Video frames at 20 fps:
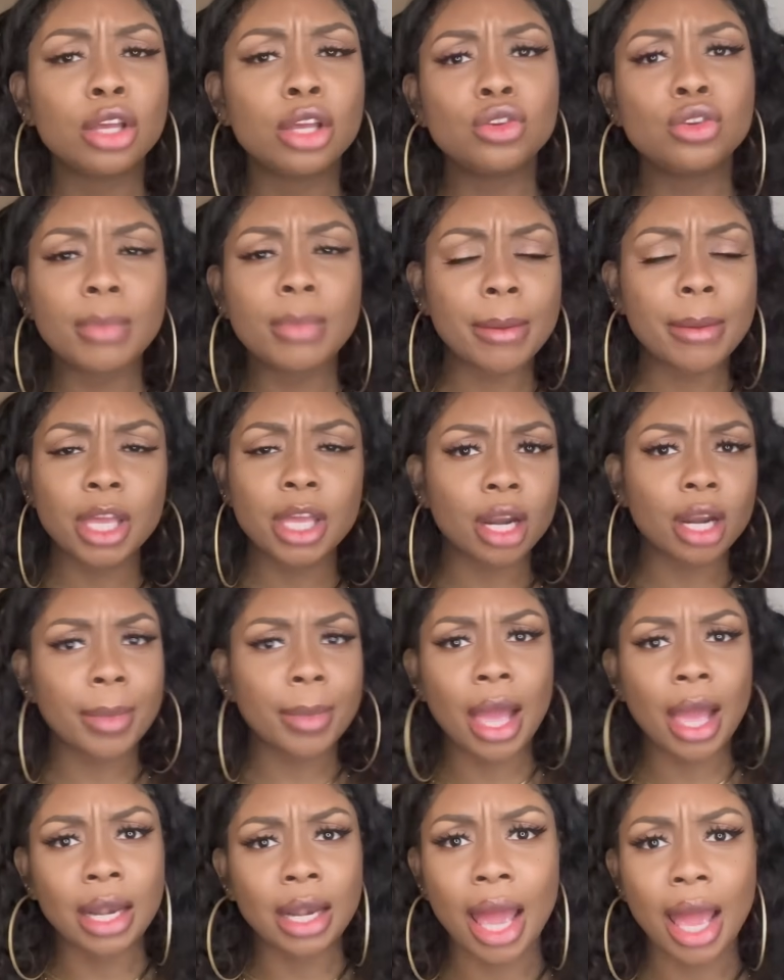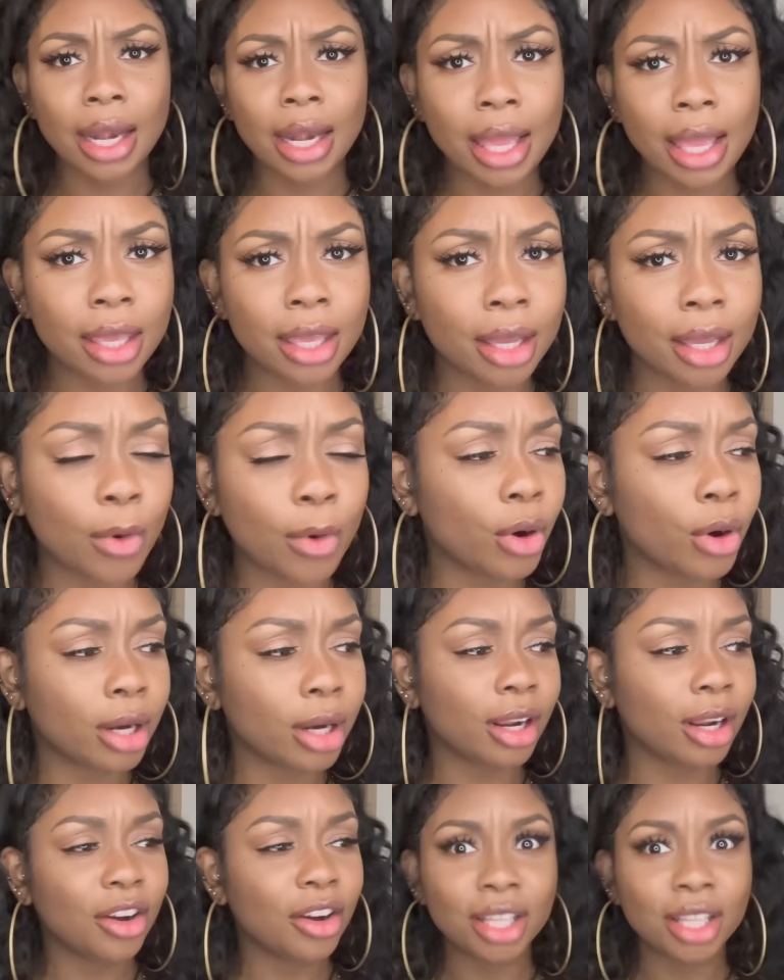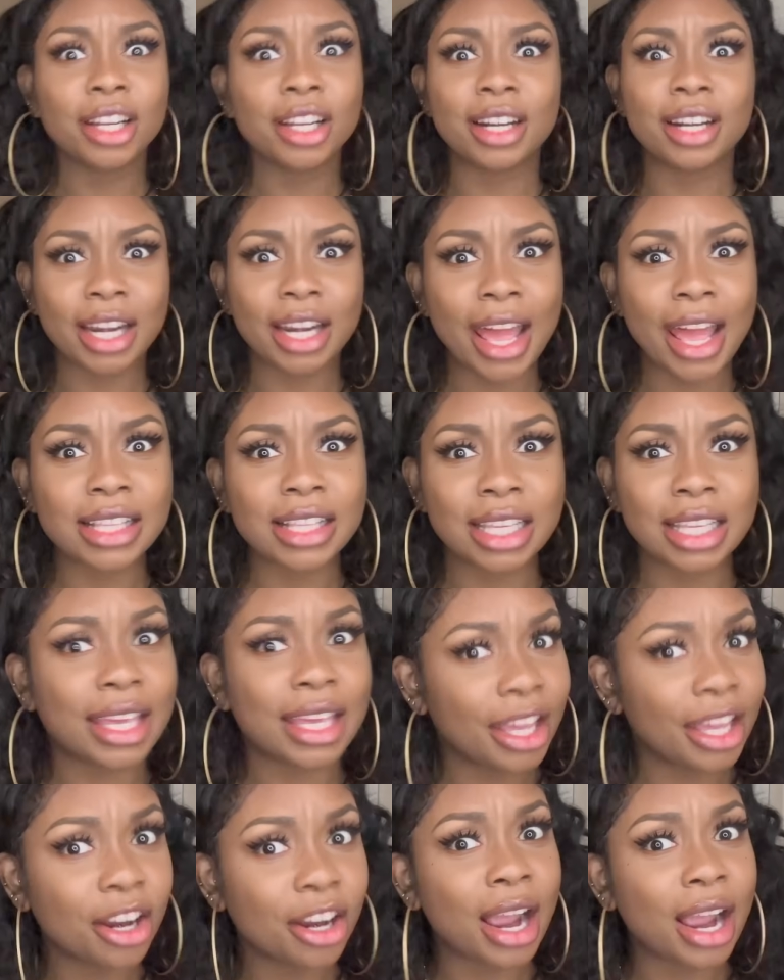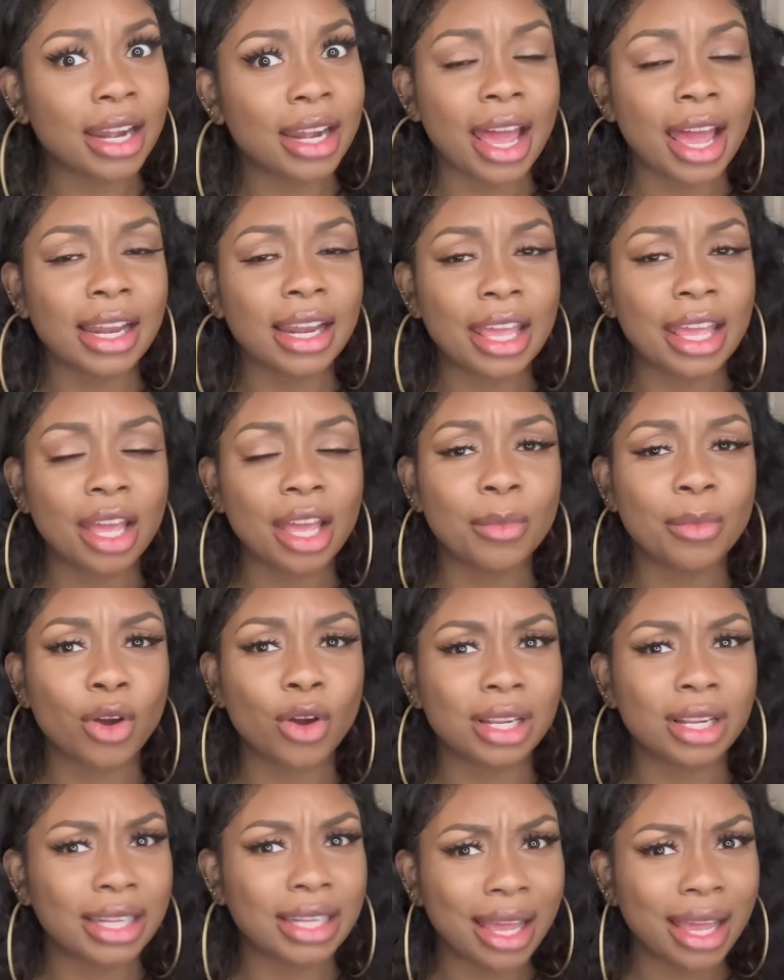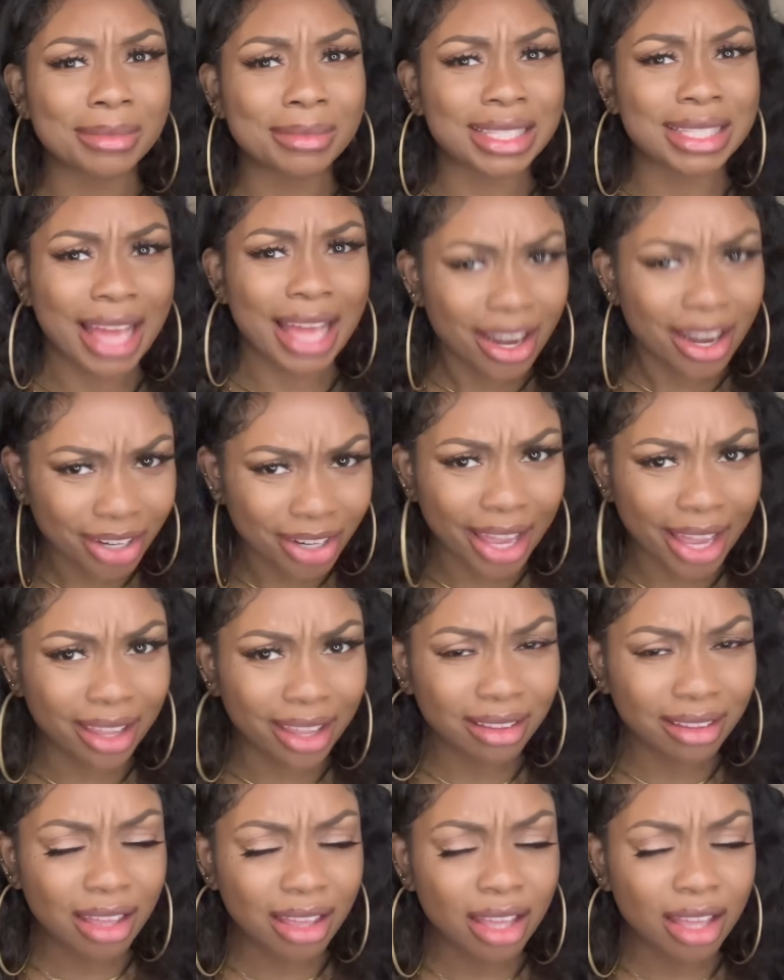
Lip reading: You made me get up at 9 a.m. or earlier than that to get here at 9 a.m. on a damn Saturday.